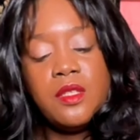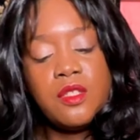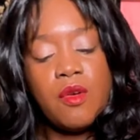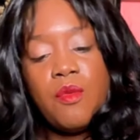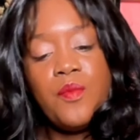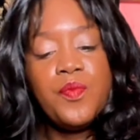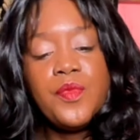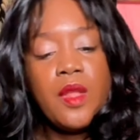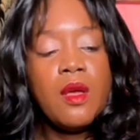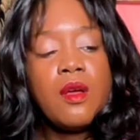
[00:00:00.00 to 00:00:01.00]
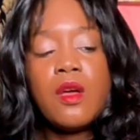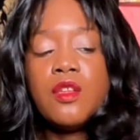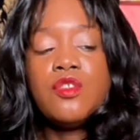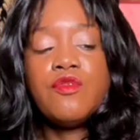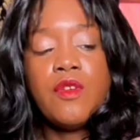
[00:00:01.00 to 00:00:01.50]
so
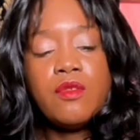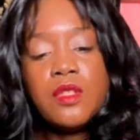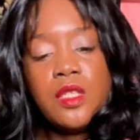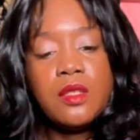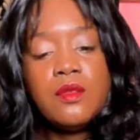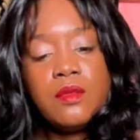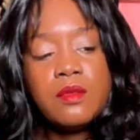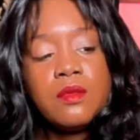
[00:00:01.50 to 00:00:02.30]
controlling.